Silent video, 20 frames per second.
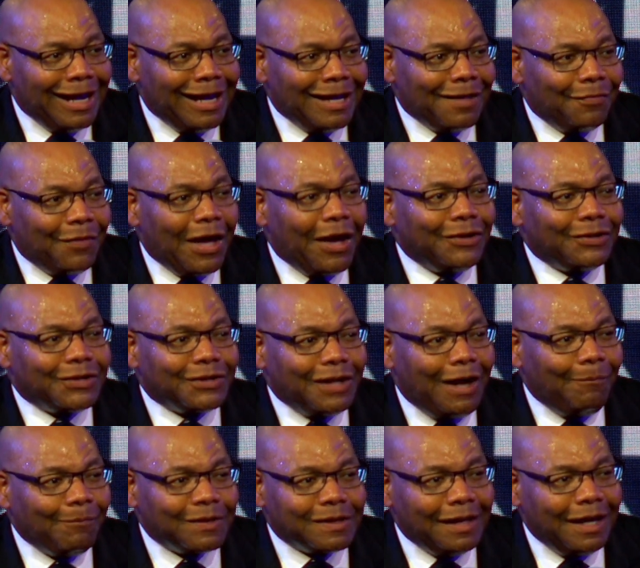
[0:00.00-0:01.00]
there are
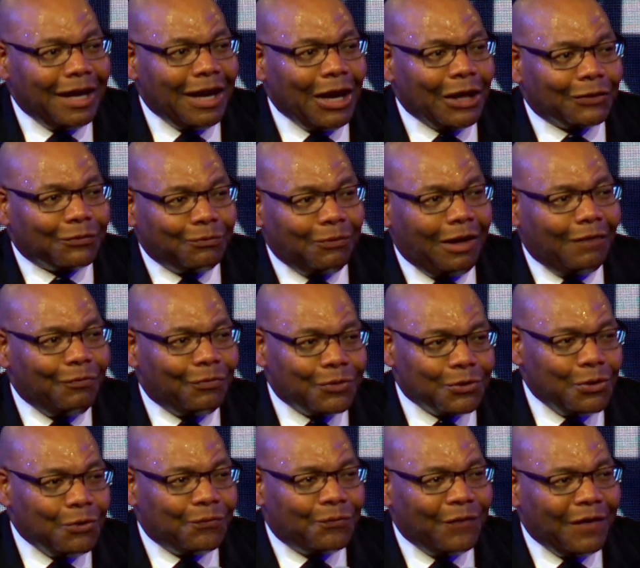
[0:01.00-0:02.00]
some things run
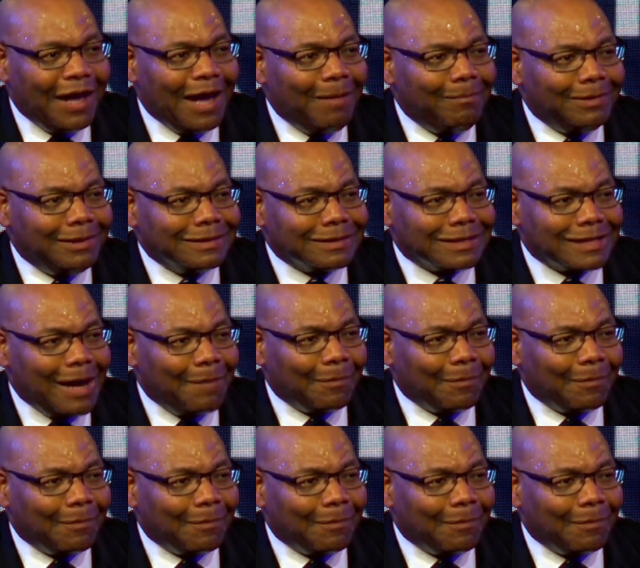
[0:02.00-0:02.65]
through families, and I'm